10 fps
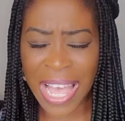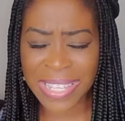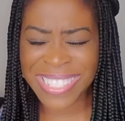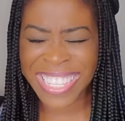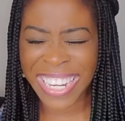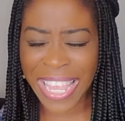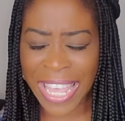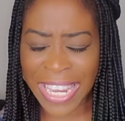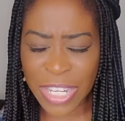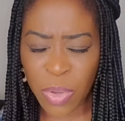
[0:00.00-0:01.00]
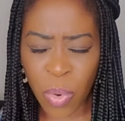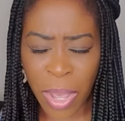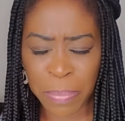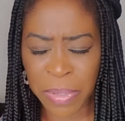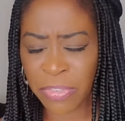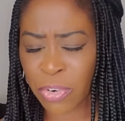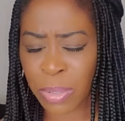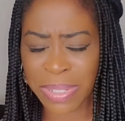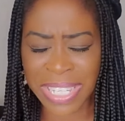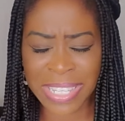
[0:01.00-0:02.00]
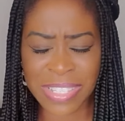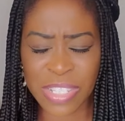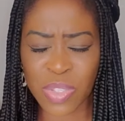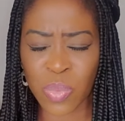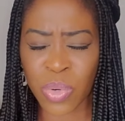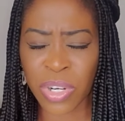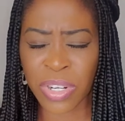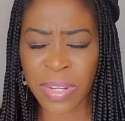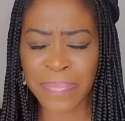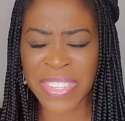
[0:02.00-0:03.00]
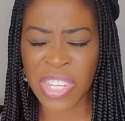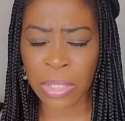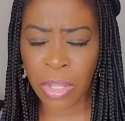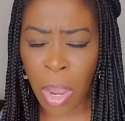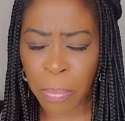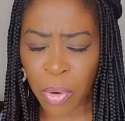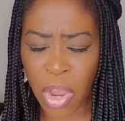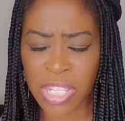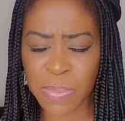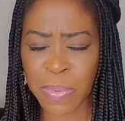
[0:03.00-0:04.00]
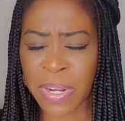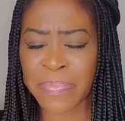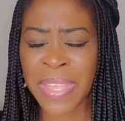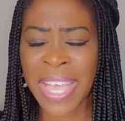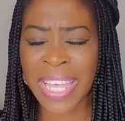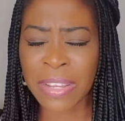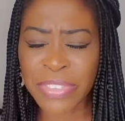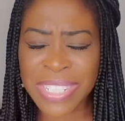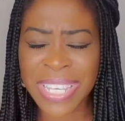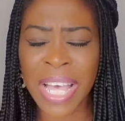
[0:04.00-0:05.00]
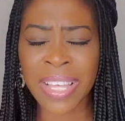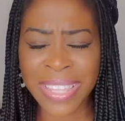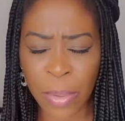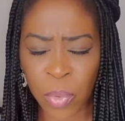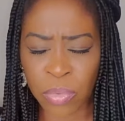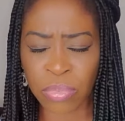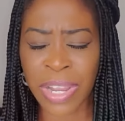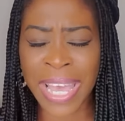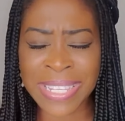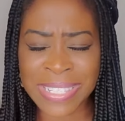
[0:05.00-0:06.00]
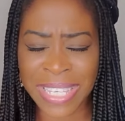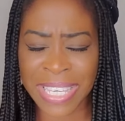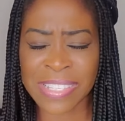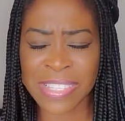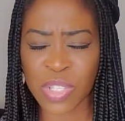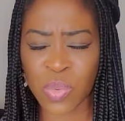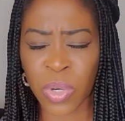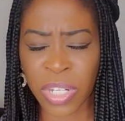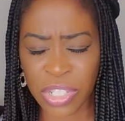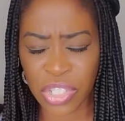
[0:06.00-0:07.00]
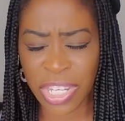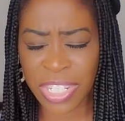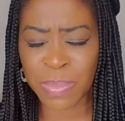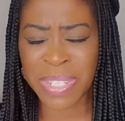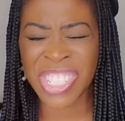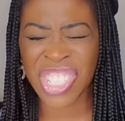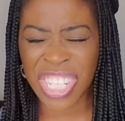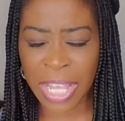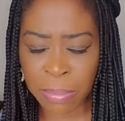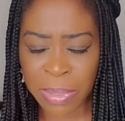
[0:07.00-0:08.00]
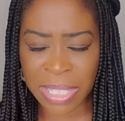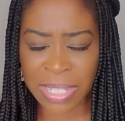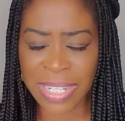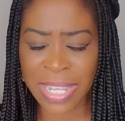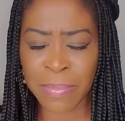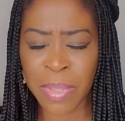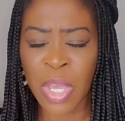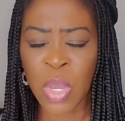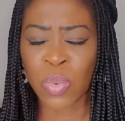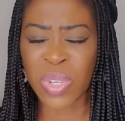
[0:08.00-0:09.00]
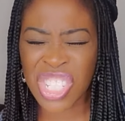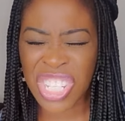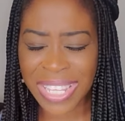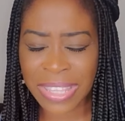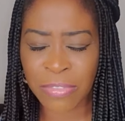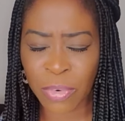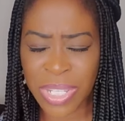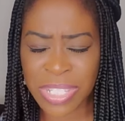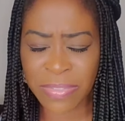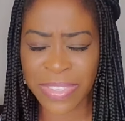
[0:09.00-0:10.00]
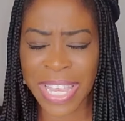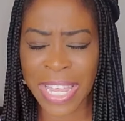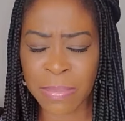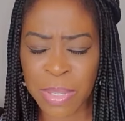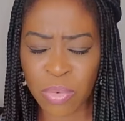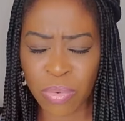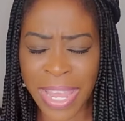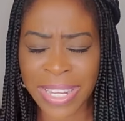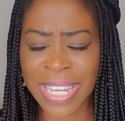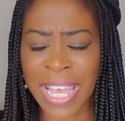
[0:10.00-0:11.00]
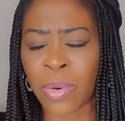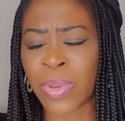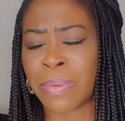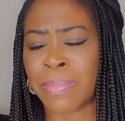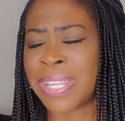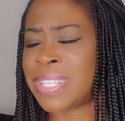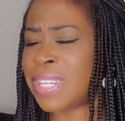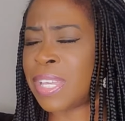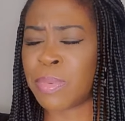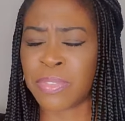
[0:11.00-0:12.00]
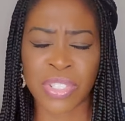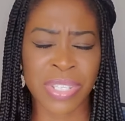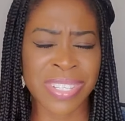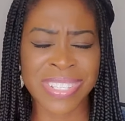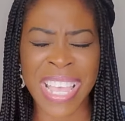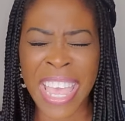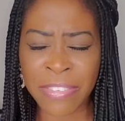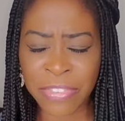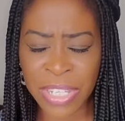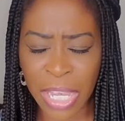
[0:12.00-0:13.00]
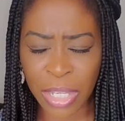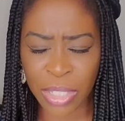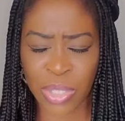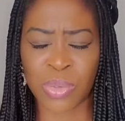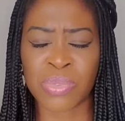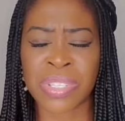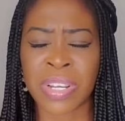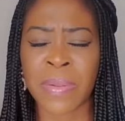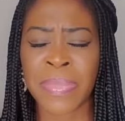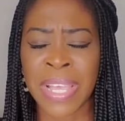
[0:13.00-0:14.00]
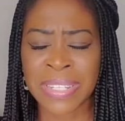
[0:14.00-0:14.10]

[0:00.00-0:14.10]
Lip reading: ask that any weapon formed against this word shall not prosper, and every tongue that will rise against this word in judgment shall be condemned. We shut the voice of the enemy right now in the mighty name of Jesus. Every accuser